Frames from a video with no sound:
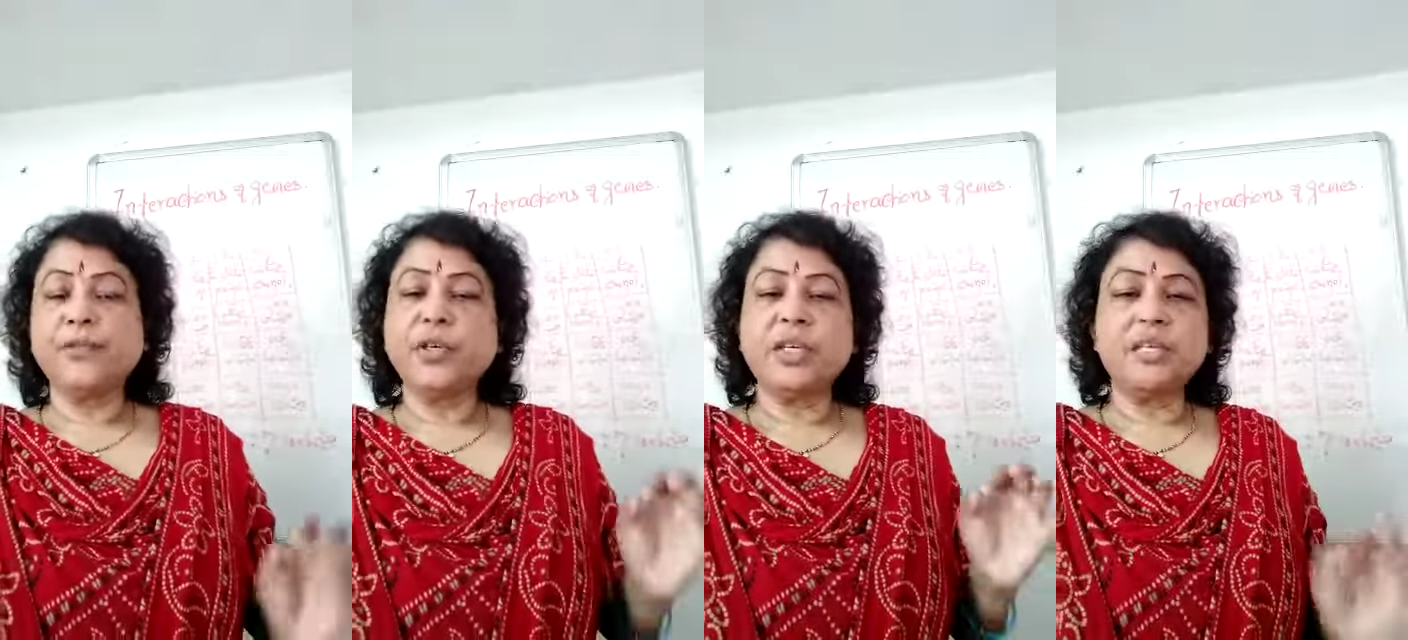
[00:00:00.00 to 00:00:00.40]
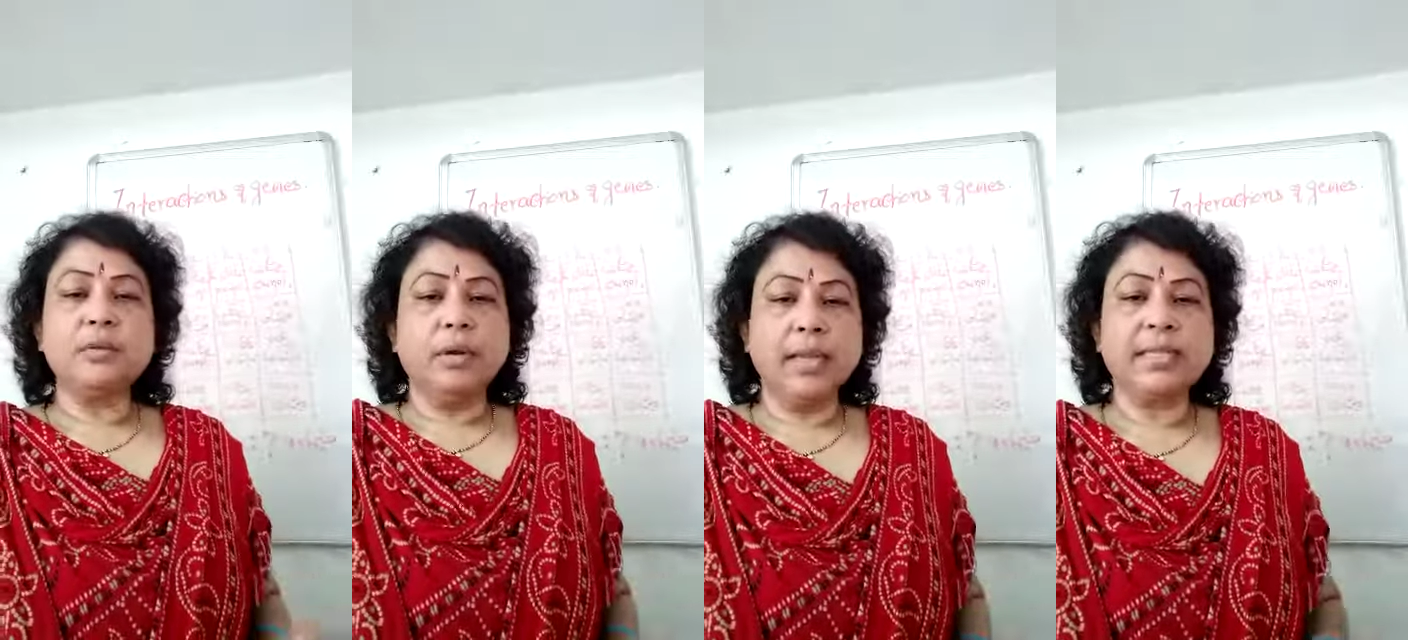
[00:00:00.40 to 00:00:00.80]
So it is
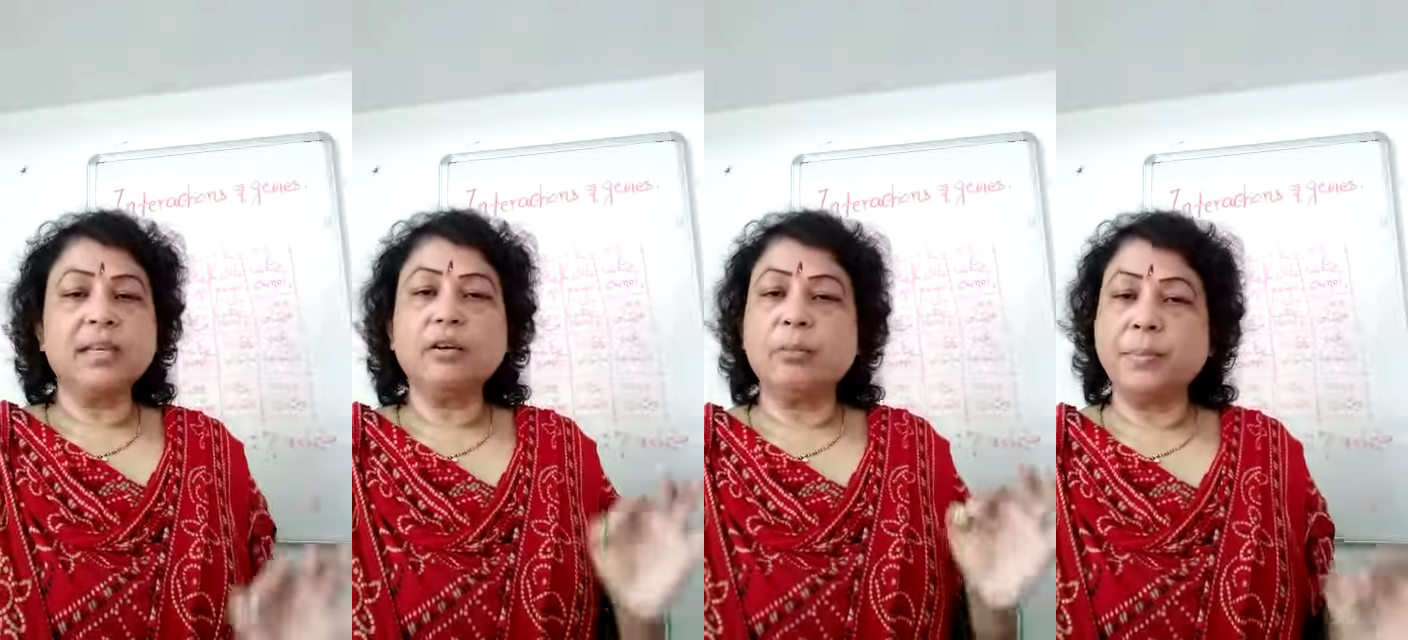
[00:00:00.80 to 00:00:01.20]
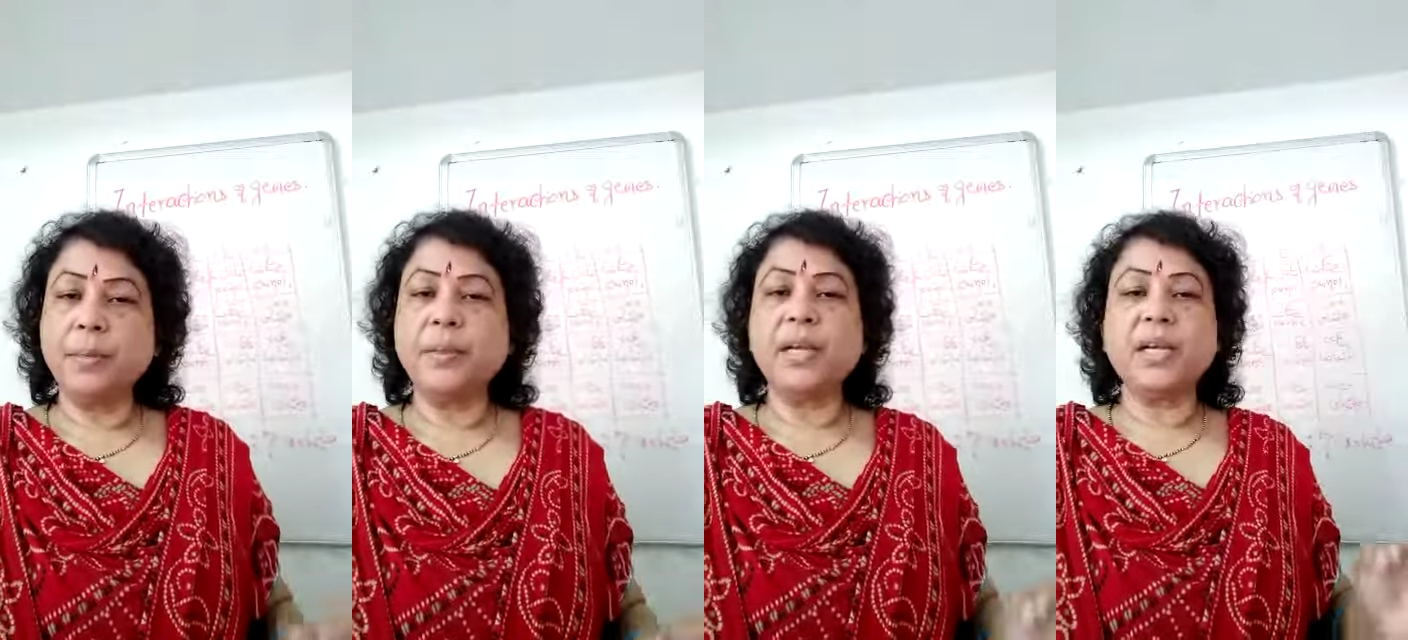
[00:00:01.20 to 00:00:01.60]
known as the
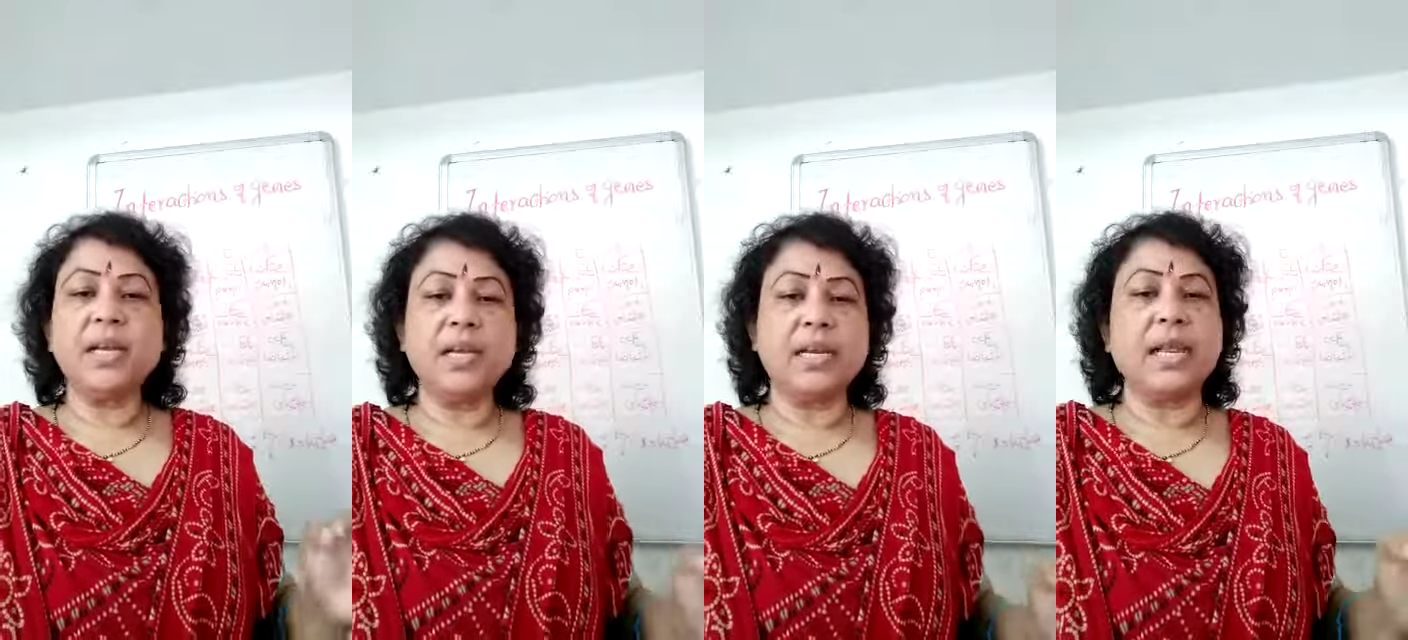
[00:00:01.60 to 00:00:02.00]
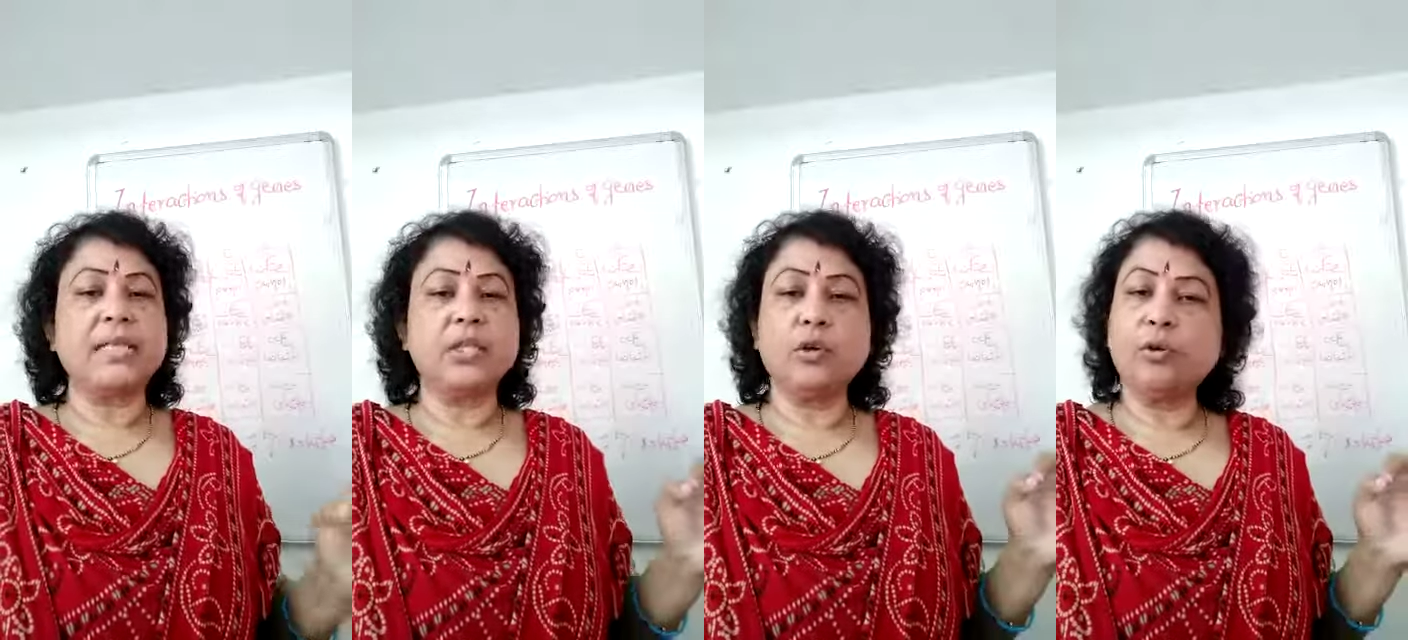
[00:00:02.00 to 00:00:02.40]
complementary
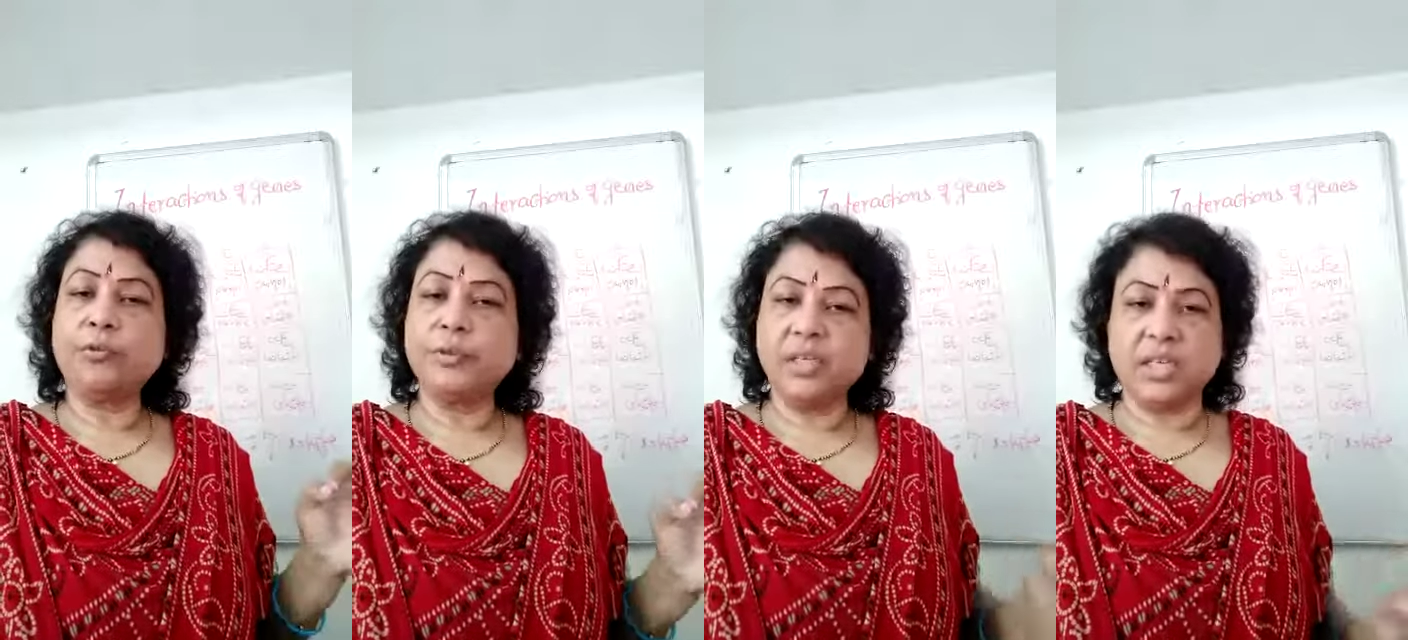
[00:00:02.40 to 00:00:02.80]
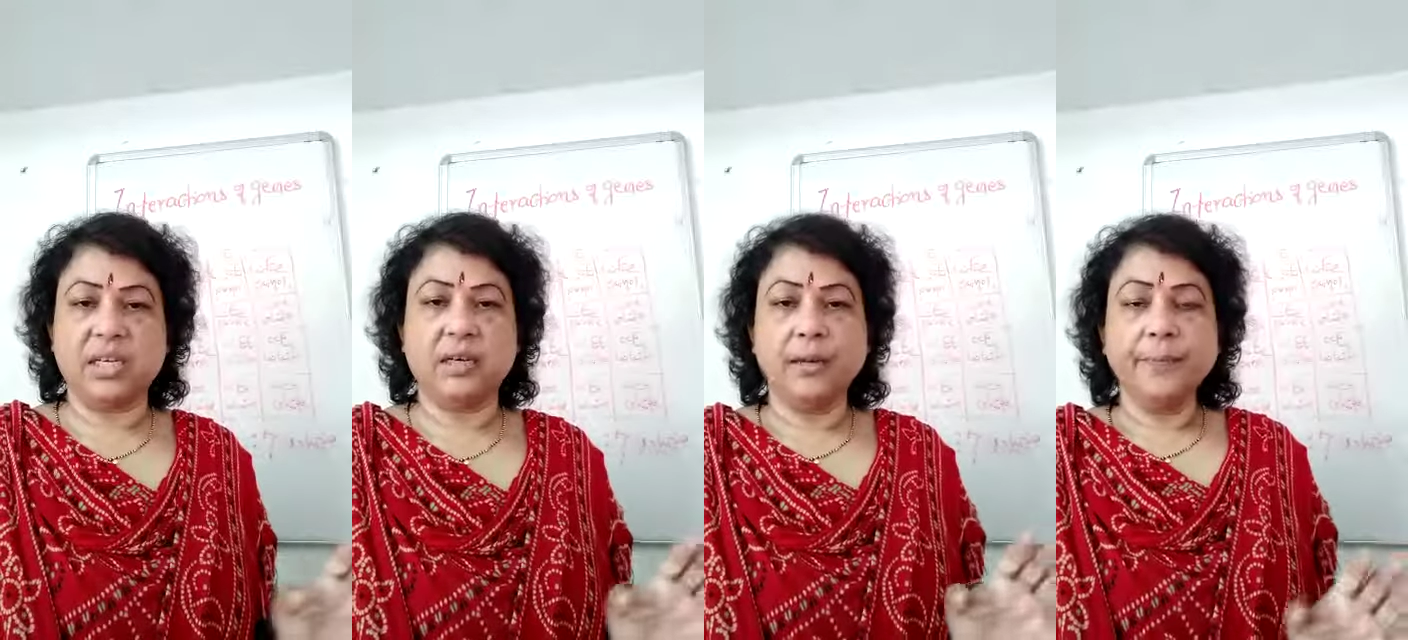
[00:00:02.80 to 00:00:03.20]
interaction of gene.